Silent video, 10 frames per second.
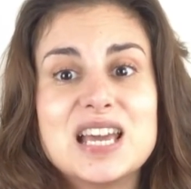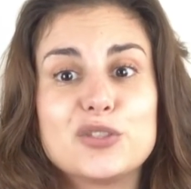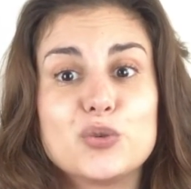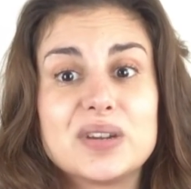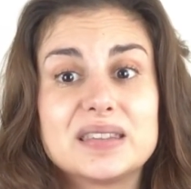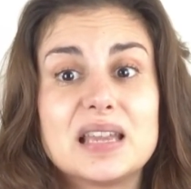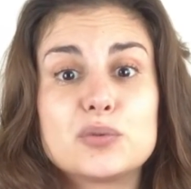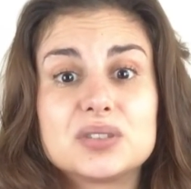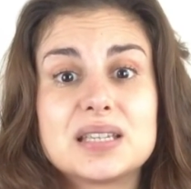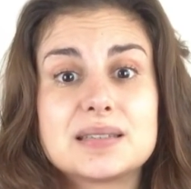during the
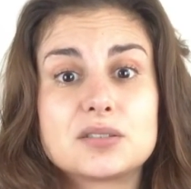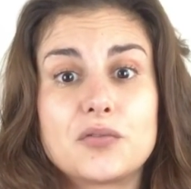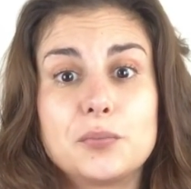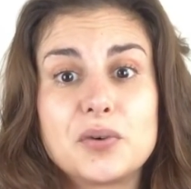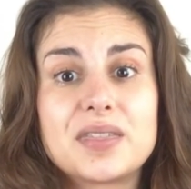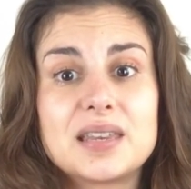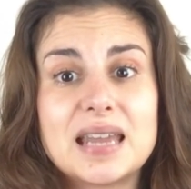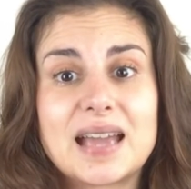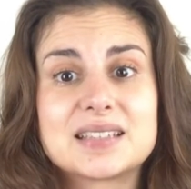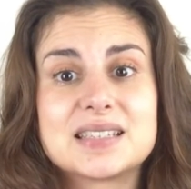routines of breathing
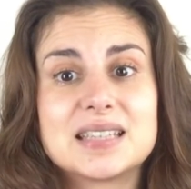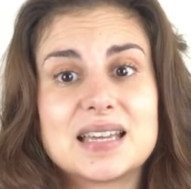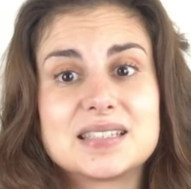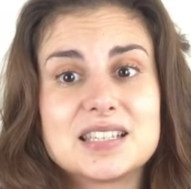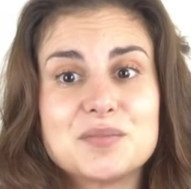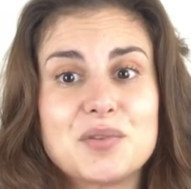exercises